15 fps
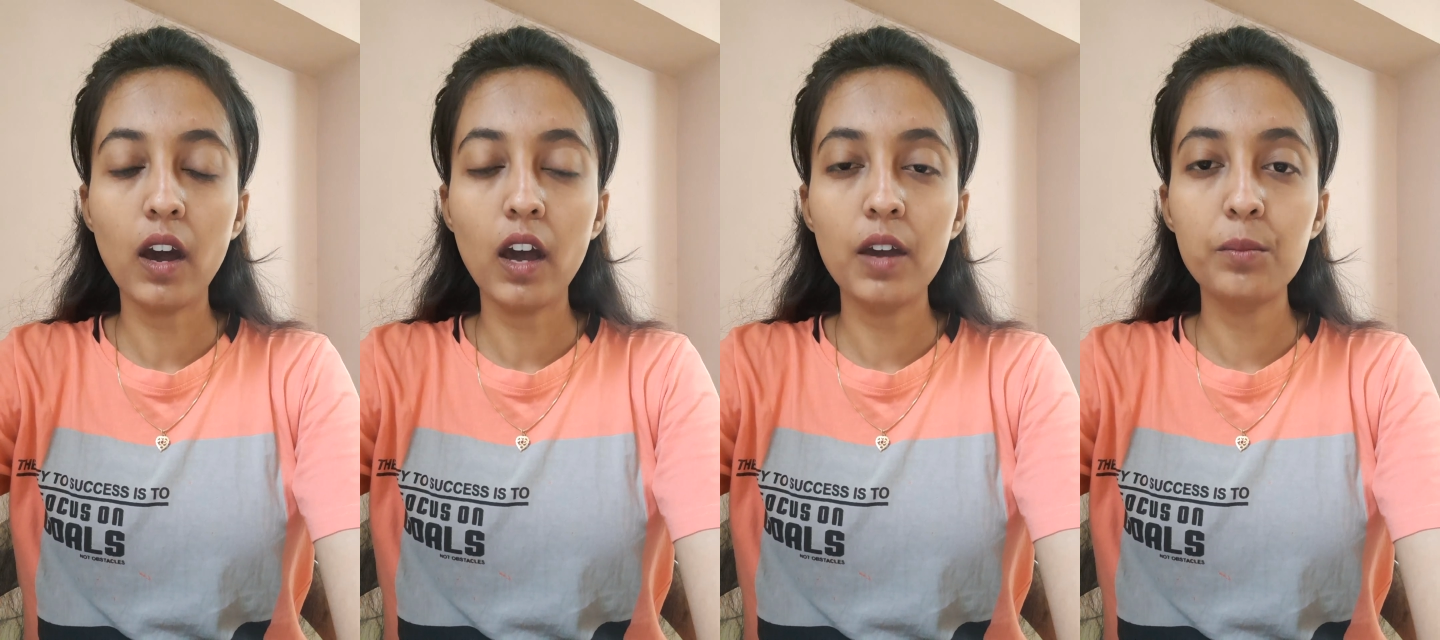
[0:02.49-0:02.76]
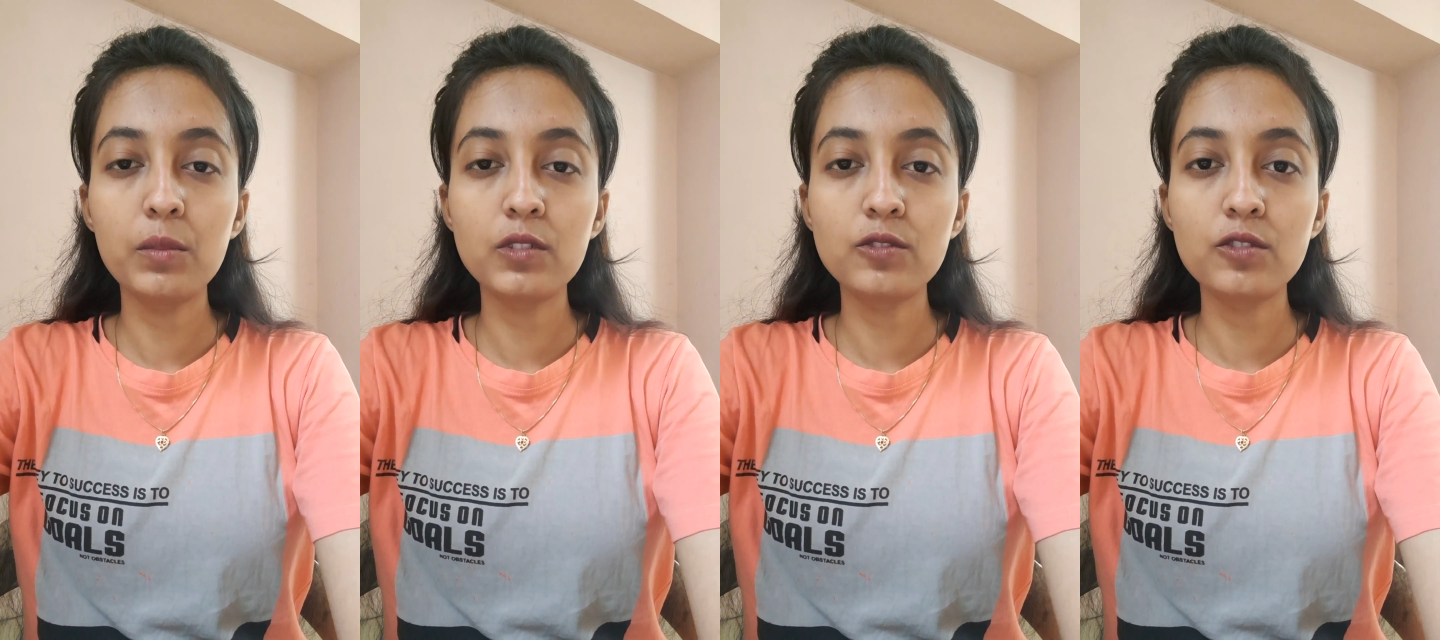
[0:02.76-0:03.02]
I
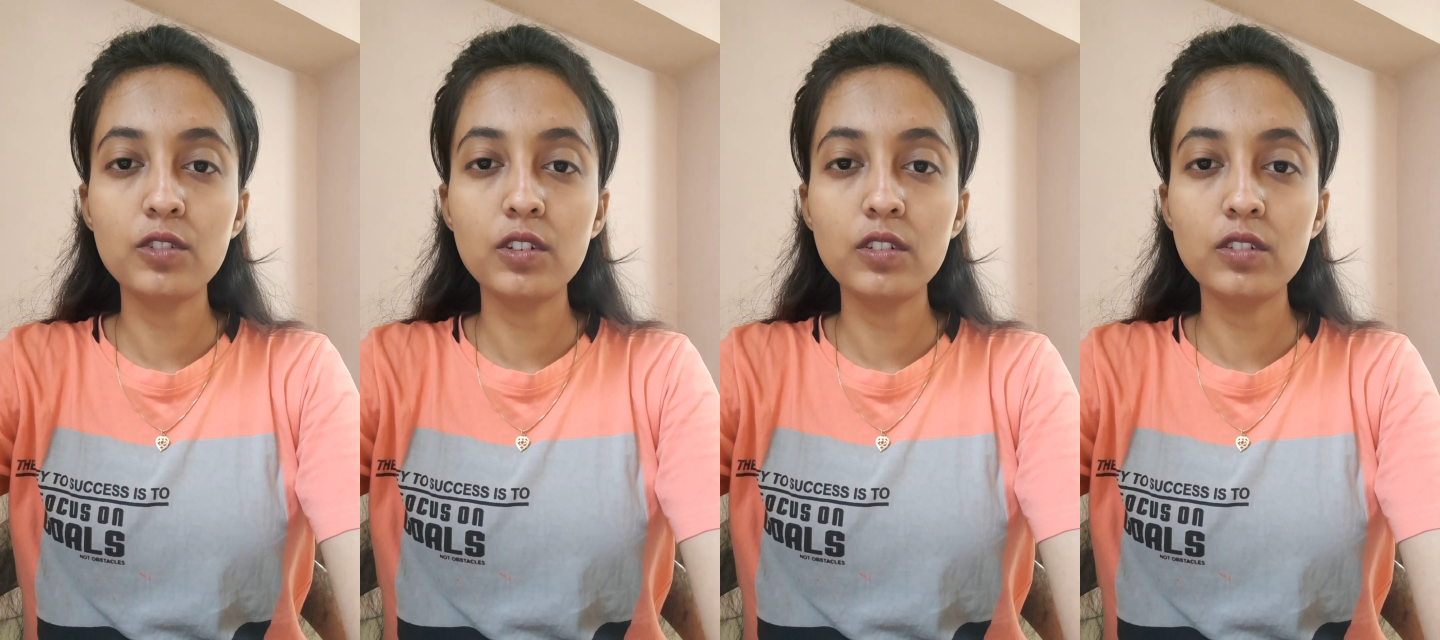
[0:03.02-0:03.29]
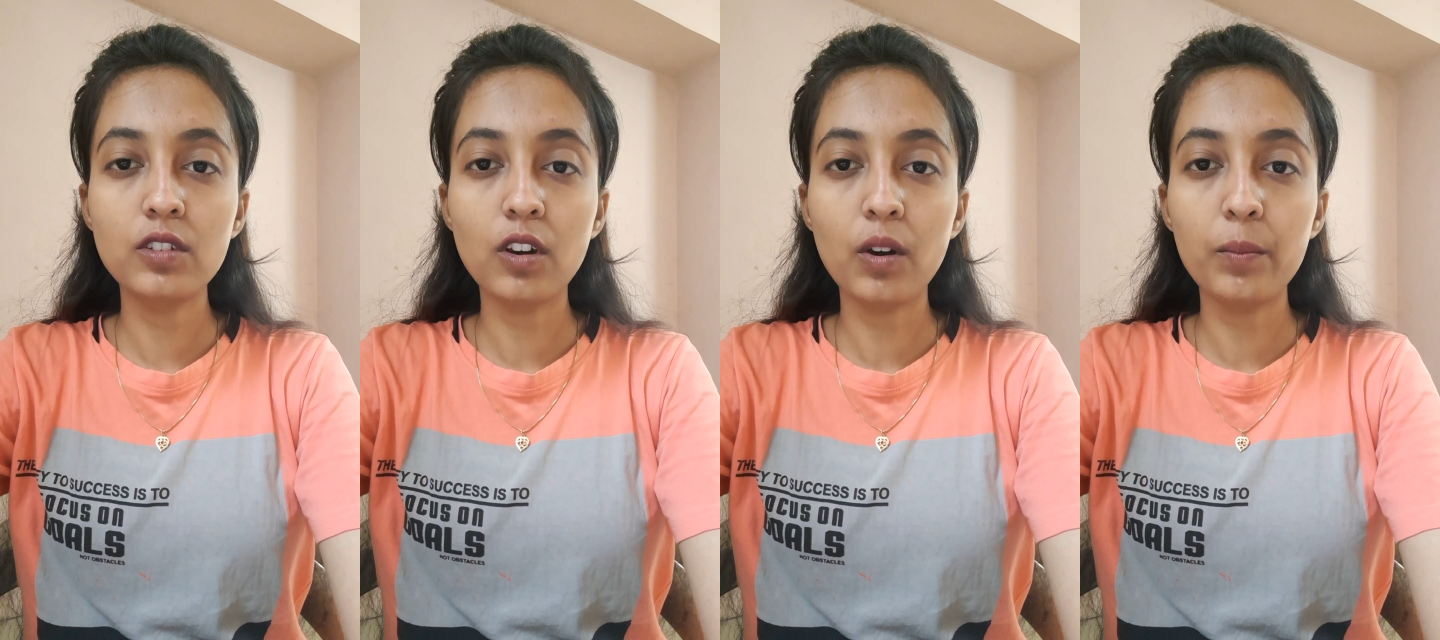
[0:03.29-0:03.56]
am a
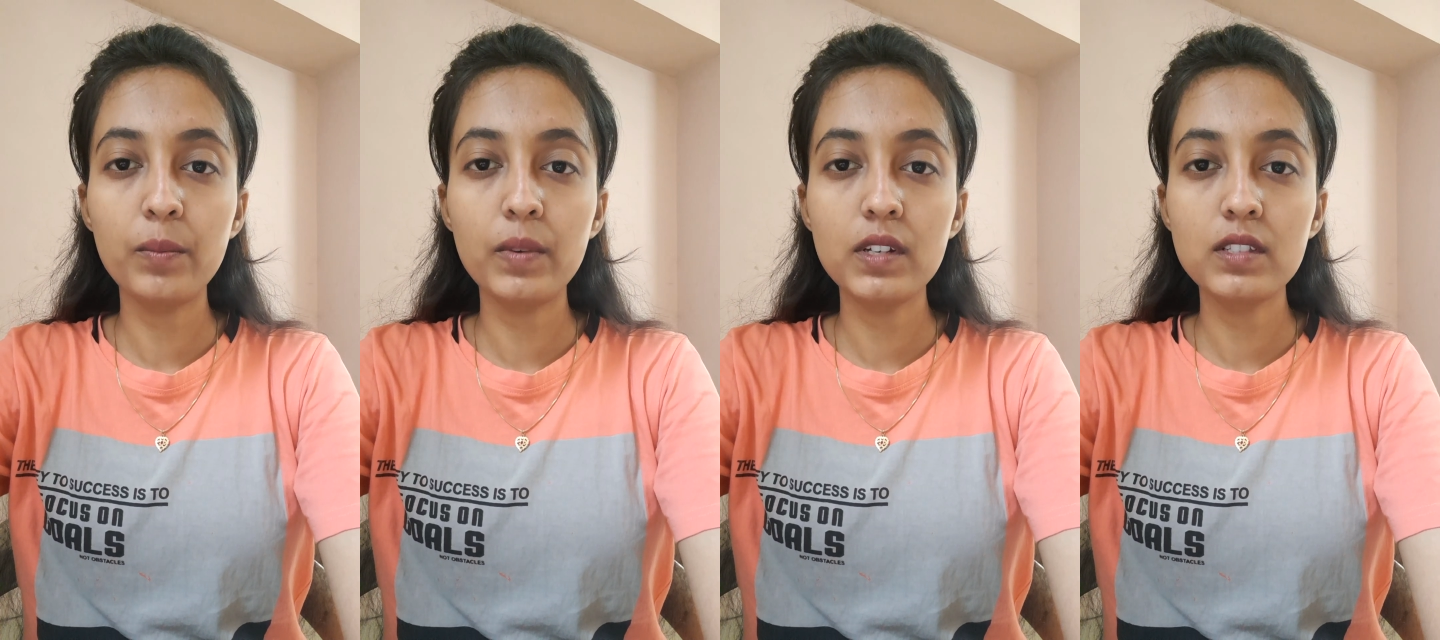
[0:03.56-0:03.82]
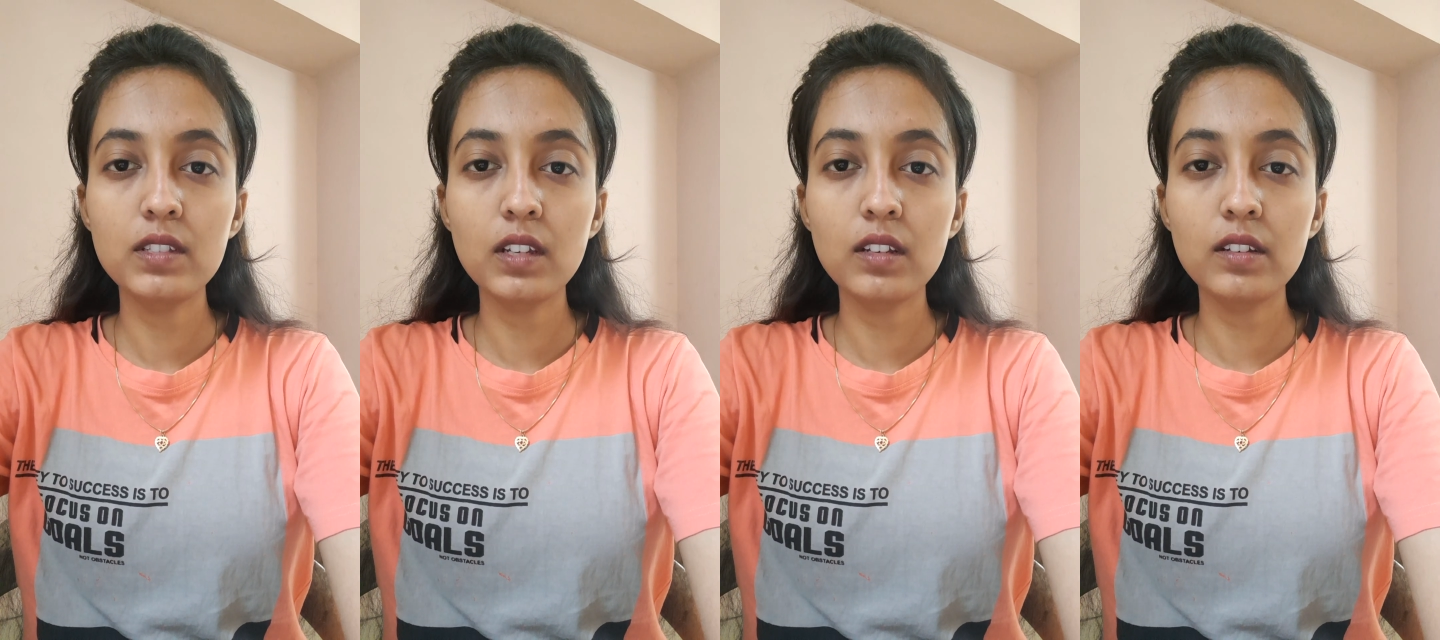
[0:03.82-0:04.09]
student of
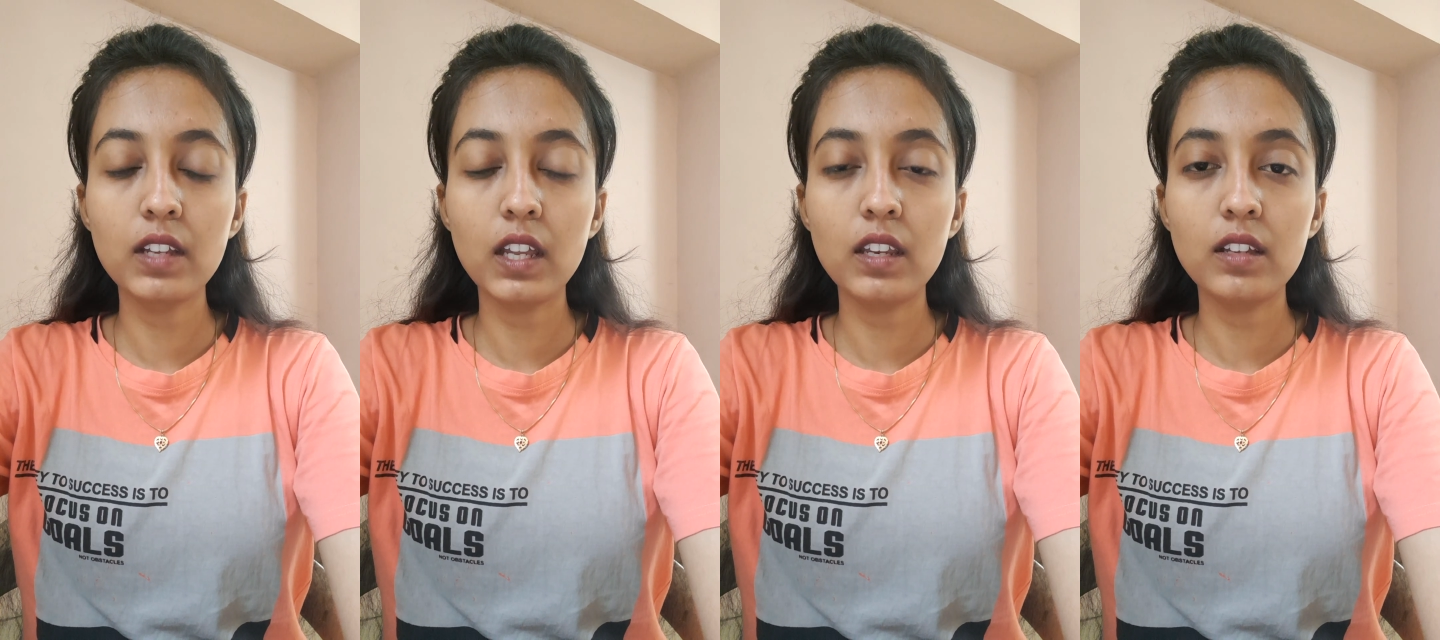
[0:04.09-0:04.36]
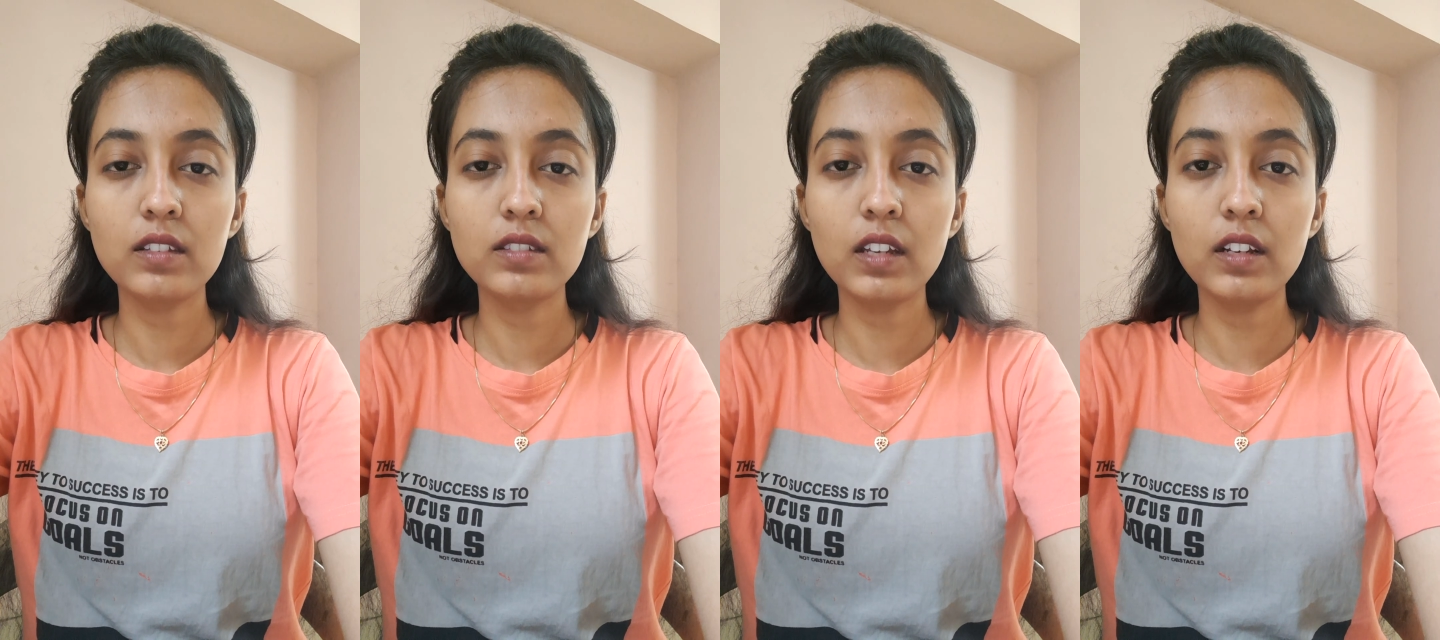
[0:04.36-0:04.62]
Britsung
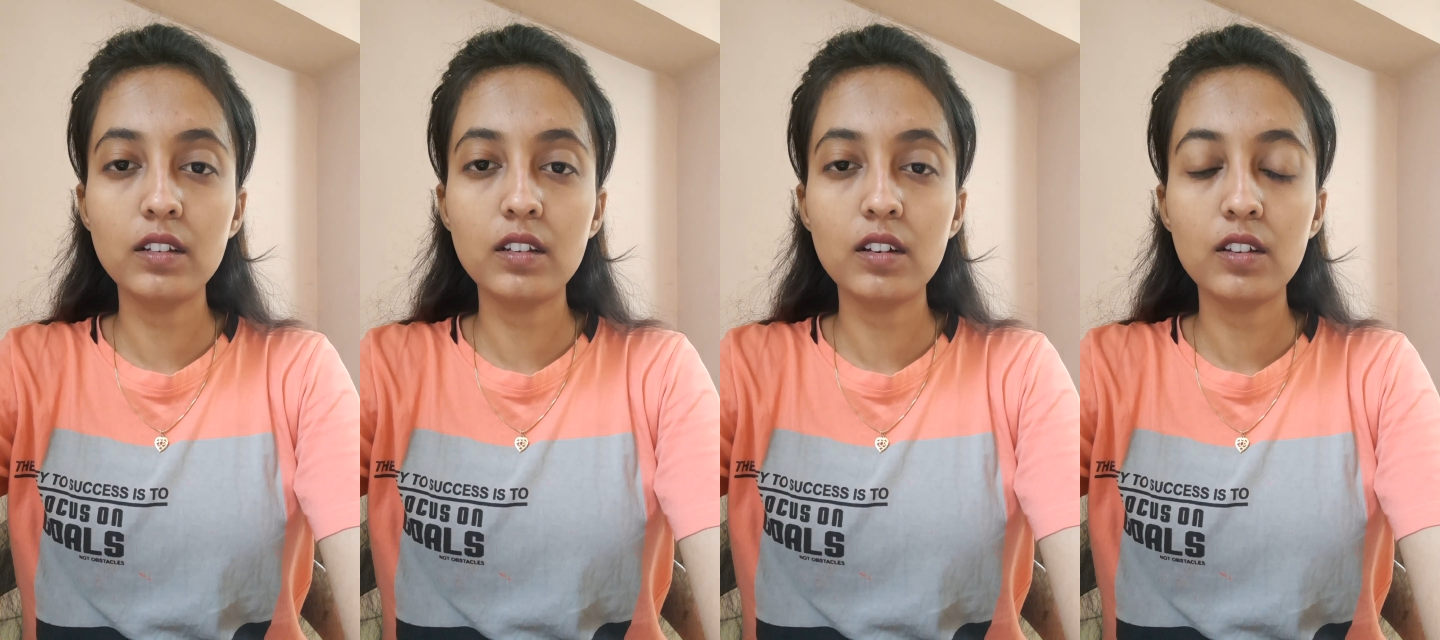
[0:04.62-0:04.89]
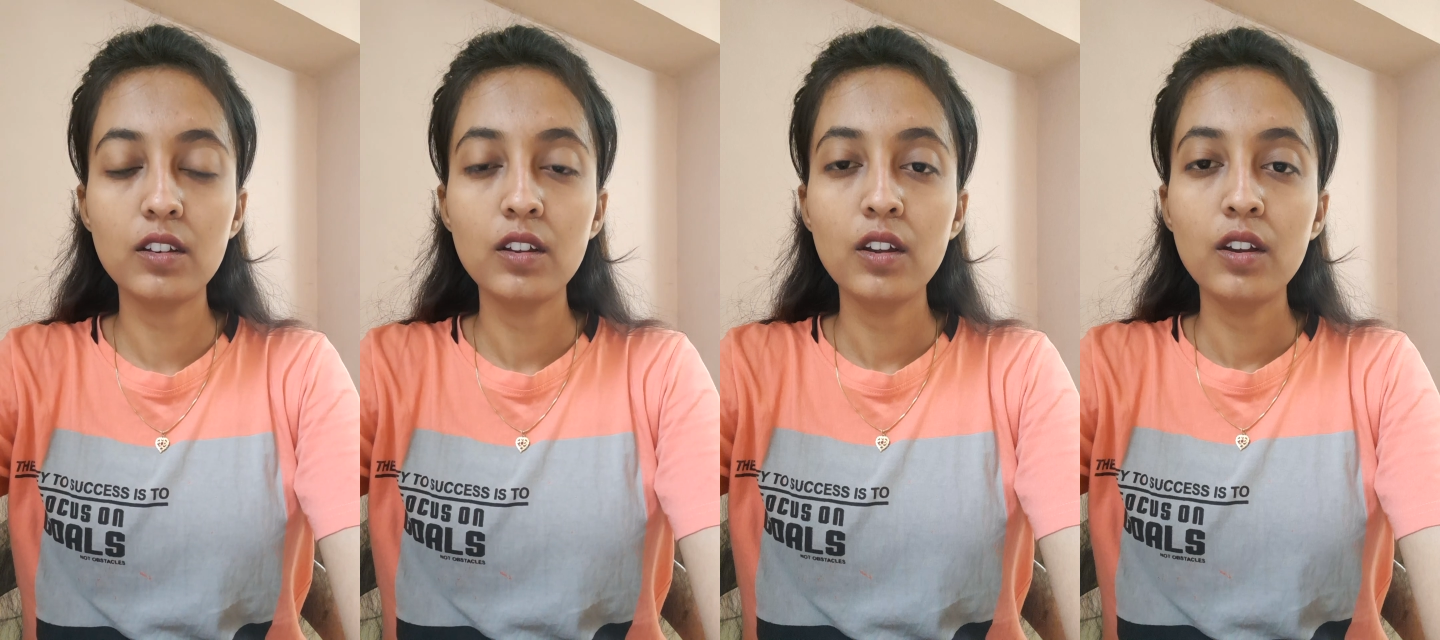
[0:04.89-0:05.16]
Training Center.